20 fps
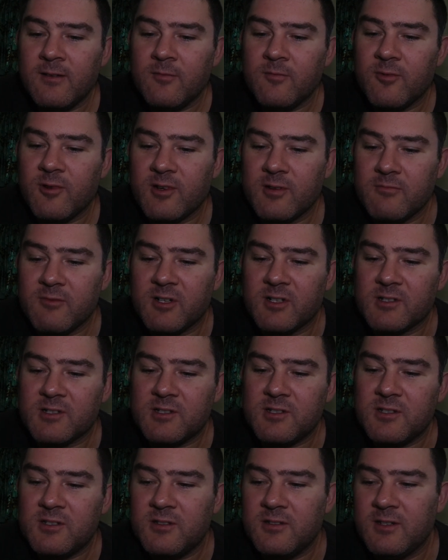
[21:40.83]
Pretty
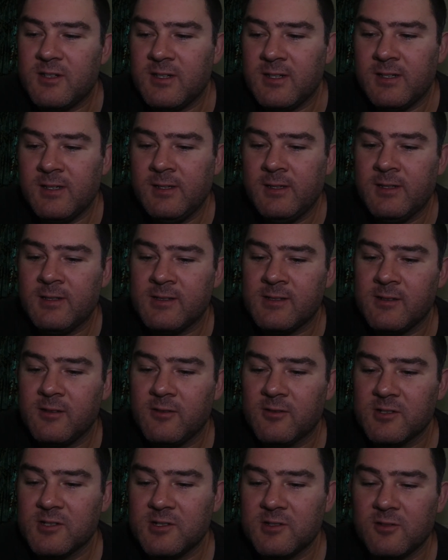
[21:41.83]
much, so
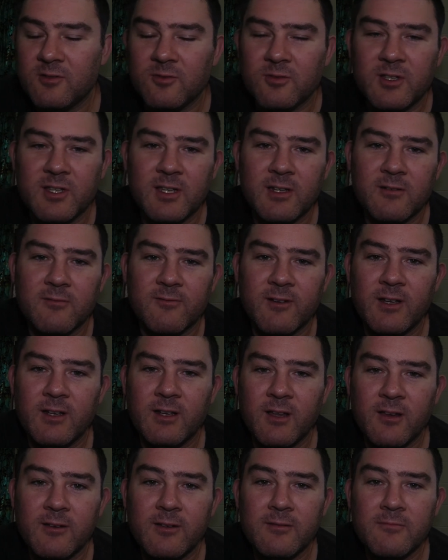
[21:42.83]
long as you're looking at a
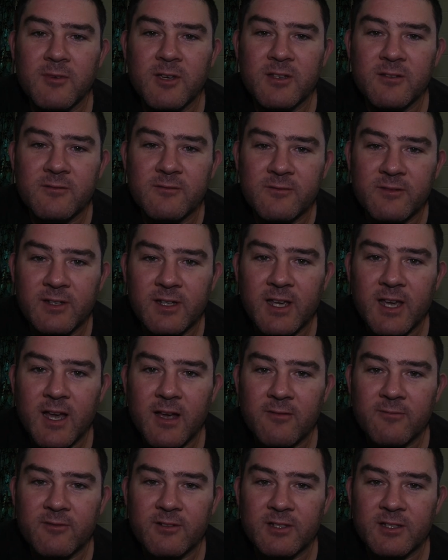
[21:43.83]
reloading manual, you
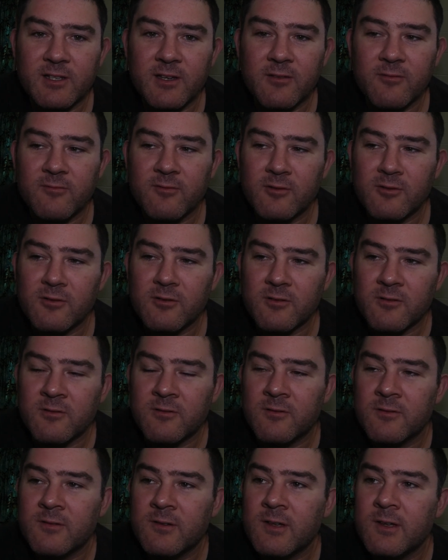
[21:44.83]
can't really go wrong
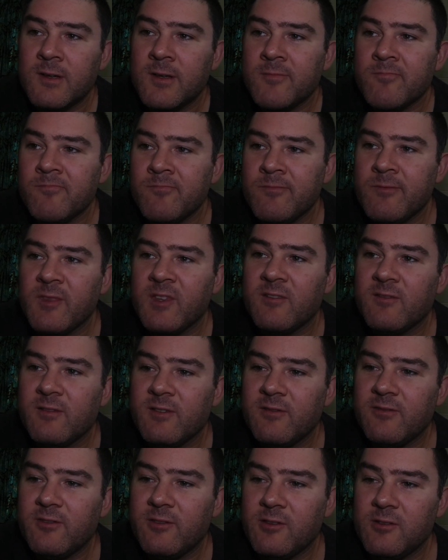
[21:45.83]

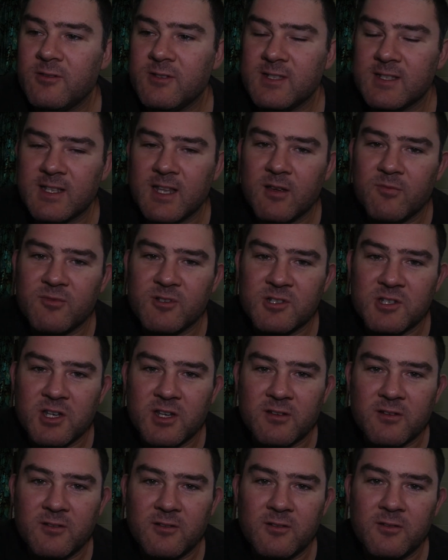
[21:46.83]
if you're using that
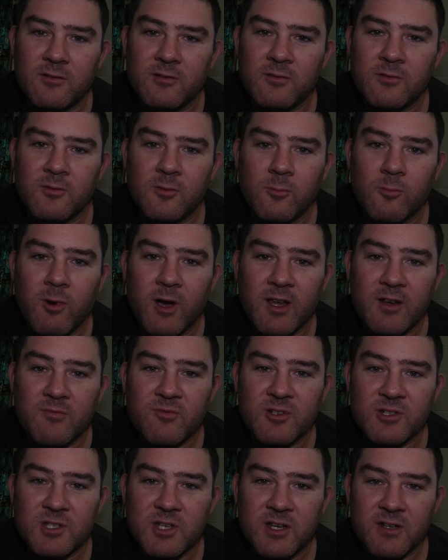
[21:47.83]
projectile or weight
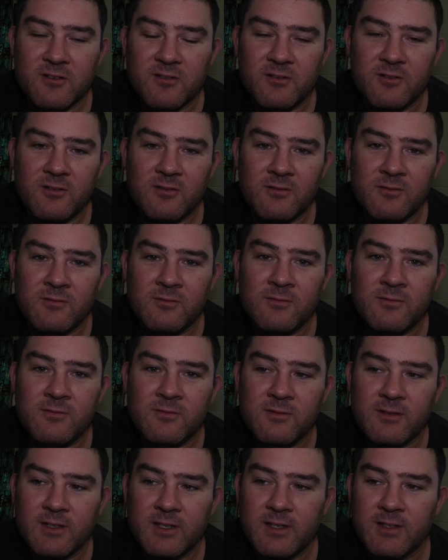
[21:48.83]
projectile
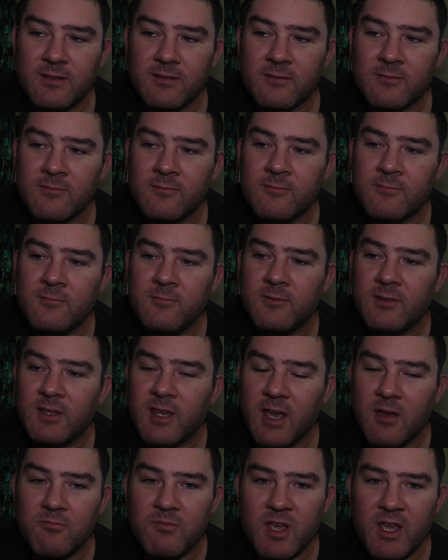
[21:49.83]
in
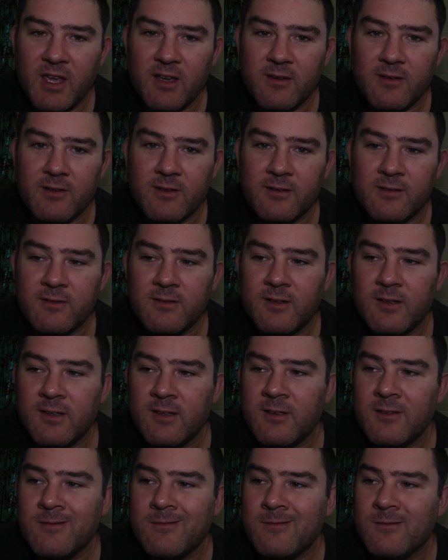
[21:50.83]
that powder.
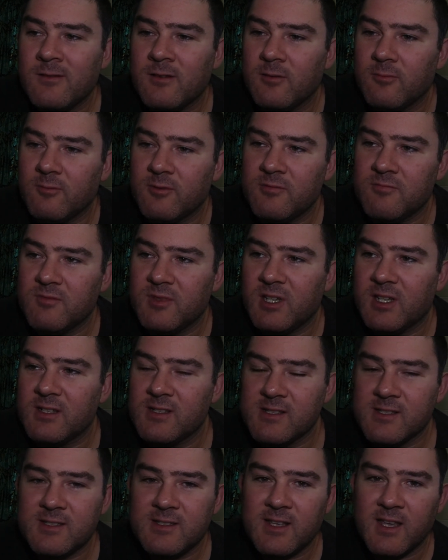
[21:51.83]
It wouldn't be
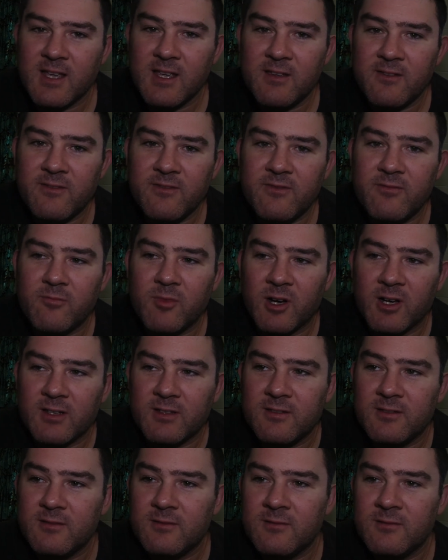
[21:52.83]
unsafe, but